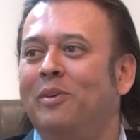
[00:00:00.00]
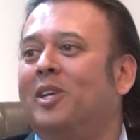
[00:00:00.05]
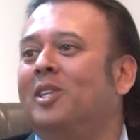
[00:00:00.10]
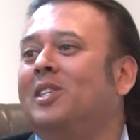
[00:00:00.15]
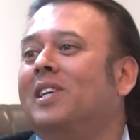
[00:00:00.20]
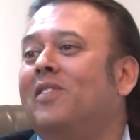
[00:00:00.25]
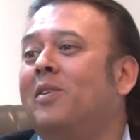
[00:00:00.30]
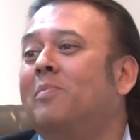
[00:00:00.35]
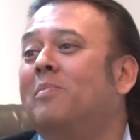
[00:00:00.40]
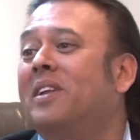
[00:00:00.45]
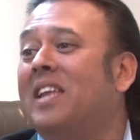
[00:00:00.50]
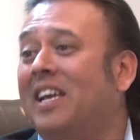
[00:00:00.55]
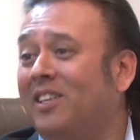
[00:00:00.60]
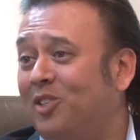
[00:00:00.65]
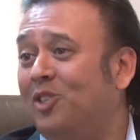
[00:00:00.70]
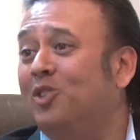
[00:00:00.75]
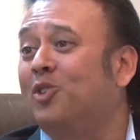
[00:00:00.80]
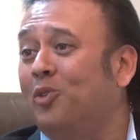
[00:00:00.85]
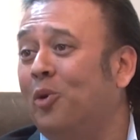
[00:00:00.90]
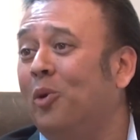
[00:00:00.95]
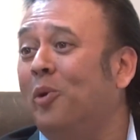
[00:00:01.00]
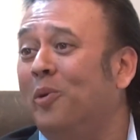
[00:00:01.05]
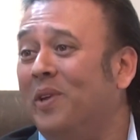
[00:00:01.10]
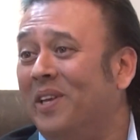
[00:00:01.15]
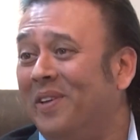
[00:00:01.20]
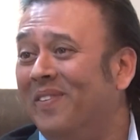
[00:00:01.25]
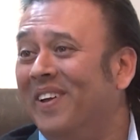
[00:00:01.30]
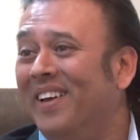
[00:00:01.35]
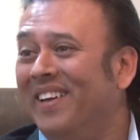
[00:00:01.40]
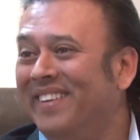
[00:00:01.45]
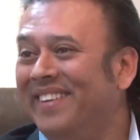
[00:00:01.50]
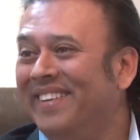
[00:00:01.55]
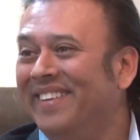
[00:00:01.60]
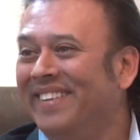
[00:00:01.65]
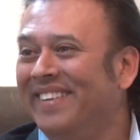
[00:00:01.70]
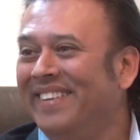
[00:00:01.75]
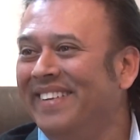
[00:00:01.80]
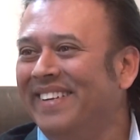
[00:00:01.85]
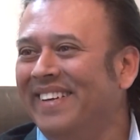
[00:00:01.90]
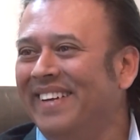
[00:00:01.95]
because everybody has a story, right?
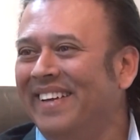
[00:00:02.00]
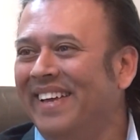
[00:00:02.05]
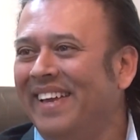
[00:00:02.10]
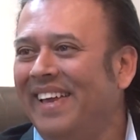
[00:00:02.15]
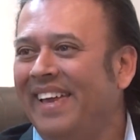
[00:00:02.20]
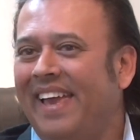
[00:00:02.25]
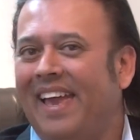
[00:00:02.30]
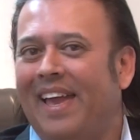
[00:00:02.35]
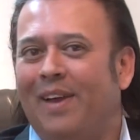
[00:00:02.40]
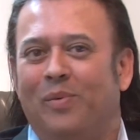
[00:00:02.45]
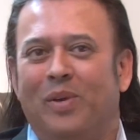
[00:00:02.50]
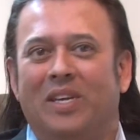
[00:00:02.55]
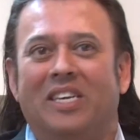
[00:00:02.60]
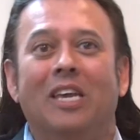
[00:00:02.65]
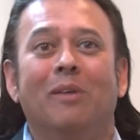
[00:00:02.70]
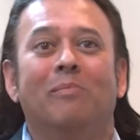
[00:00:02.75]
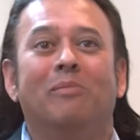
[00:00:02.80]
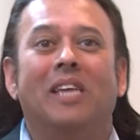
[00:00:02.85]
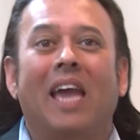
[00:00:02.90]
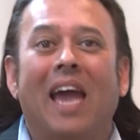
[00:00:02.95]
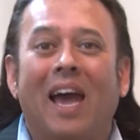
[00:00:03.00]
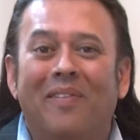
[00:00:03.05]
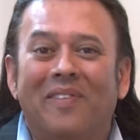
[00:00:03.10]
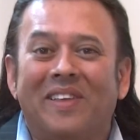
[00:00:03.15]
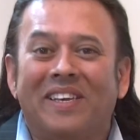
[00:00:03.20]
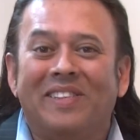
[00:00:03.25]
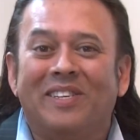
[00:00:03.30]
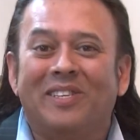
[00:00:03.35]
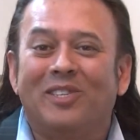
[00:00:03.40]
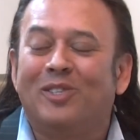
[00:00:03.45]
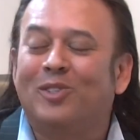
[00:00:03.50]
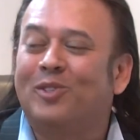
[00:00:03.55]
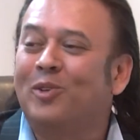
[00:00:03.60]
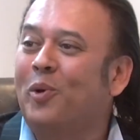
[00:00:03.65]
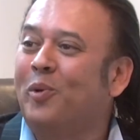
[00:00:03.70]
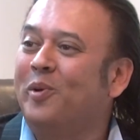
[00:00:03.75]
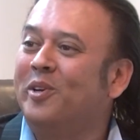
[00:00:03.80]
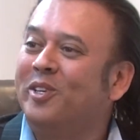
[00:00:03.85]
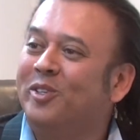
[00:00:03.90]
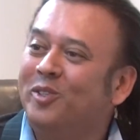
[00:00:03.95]
And we keep telling these
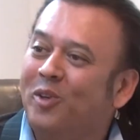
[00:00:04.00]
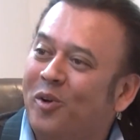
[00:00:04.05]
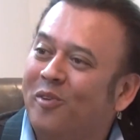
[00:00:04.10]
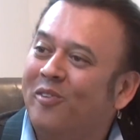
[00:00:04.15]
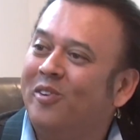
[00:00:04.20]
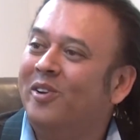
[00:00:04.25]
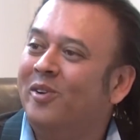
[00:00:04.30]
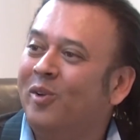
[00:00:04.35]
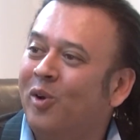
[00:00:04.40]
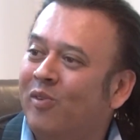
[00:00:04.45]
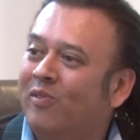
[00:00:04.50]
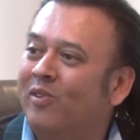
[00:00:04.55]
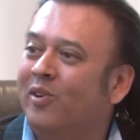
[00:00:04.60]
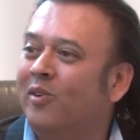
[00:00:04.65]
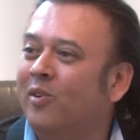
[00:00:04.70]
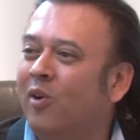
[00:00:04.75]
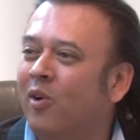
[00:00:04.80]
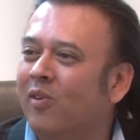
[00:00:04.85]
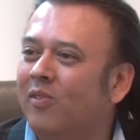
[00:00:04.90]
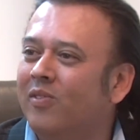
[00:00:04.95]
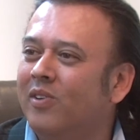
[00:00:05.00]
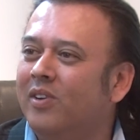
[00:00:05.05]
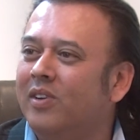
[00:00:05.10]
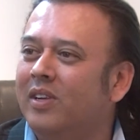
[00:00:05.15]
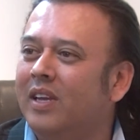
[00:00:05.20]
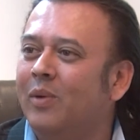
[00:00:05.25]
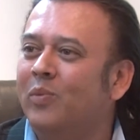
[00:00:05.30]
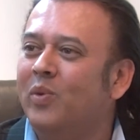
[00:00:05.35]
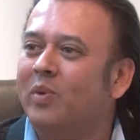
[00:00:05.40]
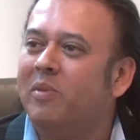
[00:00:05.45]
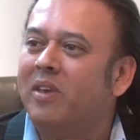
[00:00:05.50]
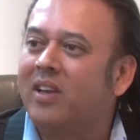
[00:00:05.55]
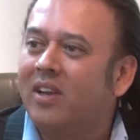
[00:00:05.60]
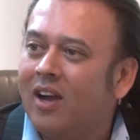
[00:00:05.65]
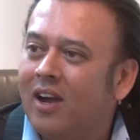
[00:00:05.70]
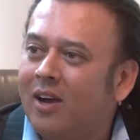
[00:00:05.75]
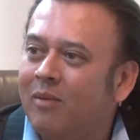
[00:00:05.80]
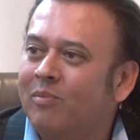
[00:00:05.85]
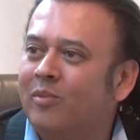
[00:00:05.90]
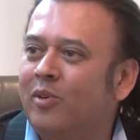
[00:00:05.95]
stories over and over and over, and we
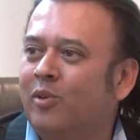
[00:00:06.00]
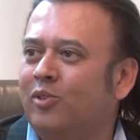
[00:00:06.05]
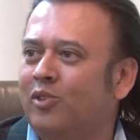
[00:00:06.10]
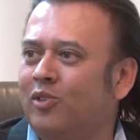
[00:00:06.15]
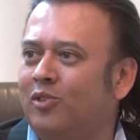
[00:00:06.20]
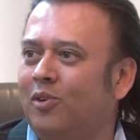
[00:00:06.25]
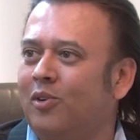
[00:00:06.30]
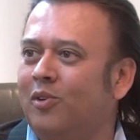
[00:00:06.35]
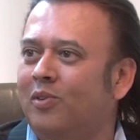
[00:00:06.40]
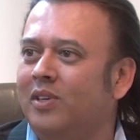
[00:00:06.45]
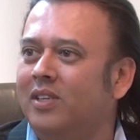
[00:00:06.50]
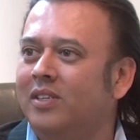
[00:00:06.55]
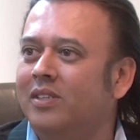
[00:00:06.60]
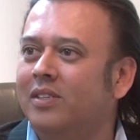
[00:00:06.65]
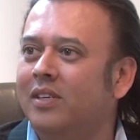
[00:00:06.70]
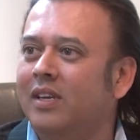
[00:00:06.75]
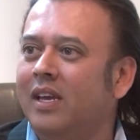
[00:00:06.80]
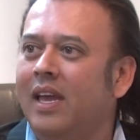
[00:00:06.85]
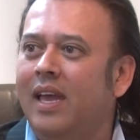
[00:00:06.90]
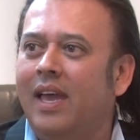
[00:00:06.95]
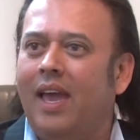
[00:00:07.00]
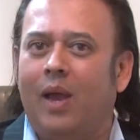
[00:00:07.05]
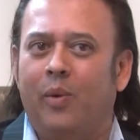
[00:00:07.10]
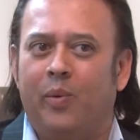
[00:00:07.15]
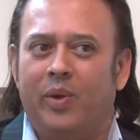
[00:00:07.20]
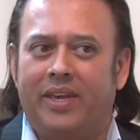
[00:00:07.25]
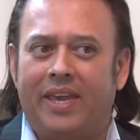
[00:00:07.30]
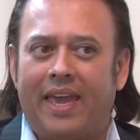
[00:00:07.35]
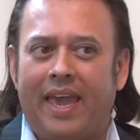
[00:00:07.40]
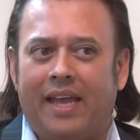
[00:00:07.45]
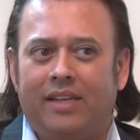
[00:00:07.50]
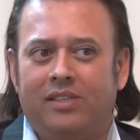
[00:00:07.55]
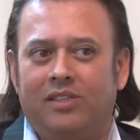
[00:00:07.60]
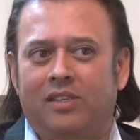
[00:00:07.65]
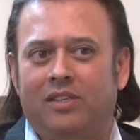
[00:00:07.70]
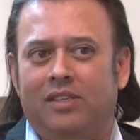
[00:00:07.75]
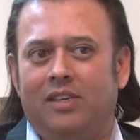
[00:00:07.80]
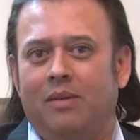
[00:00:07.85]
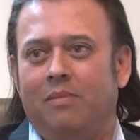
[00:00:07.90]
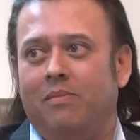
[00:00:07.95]
become those stories, and we can't
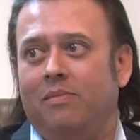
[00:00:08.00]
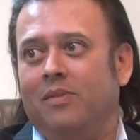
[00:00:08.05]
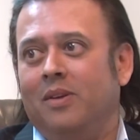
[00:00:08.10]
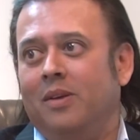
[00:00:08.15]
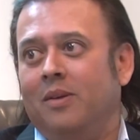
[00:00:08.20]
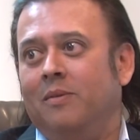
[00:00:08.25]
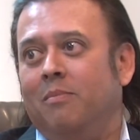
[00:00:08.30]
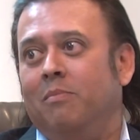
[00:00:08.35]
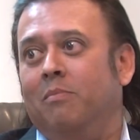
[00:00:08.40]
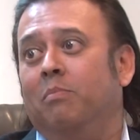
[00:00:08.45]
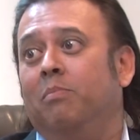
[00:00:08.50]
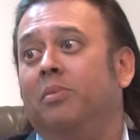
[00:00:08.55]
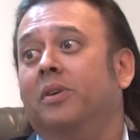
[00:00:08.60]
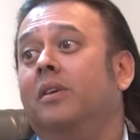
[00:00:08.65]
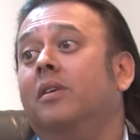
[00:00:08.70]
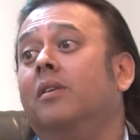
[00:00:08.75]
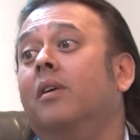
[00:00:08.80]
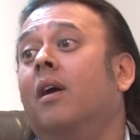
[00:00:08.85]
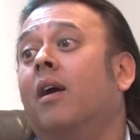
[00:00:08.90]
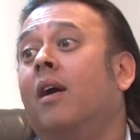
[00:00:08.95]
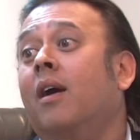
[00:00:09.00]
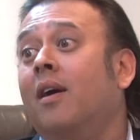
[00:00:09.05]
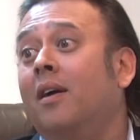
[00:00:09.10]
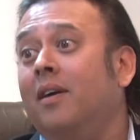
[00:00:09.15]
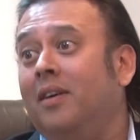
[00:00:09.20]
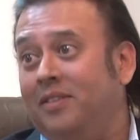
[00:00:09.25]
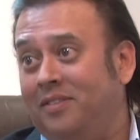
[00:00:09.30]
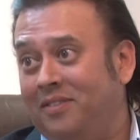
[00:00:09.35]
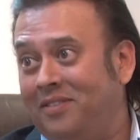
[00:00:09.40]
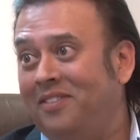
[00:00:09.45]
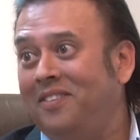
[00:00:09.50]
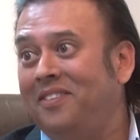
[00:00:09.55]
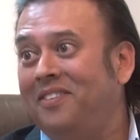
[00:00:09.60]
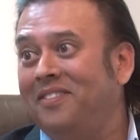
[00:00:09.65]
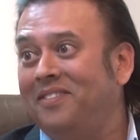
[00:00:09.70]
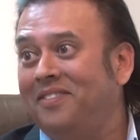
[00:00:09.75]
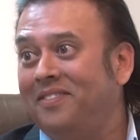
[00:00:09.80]
see beyond